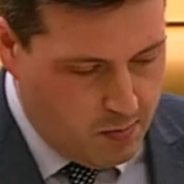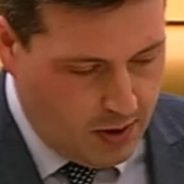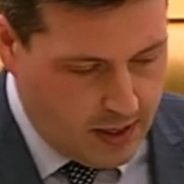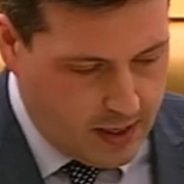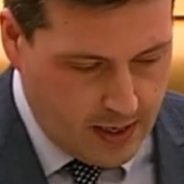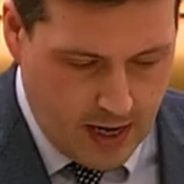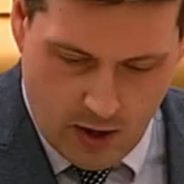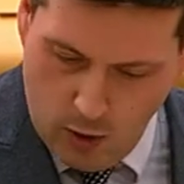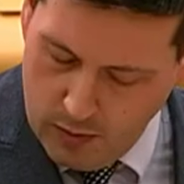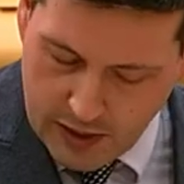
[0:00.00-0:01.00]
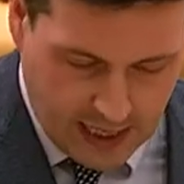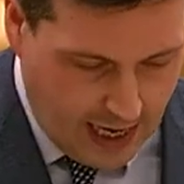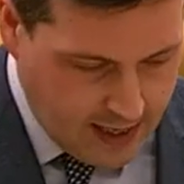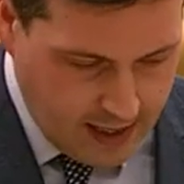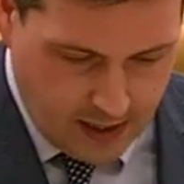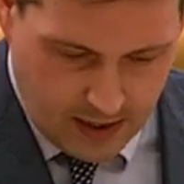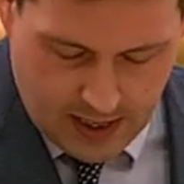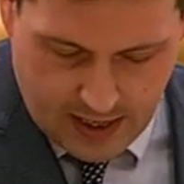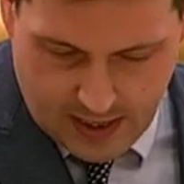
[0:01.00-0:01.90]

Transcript: But notwithstanding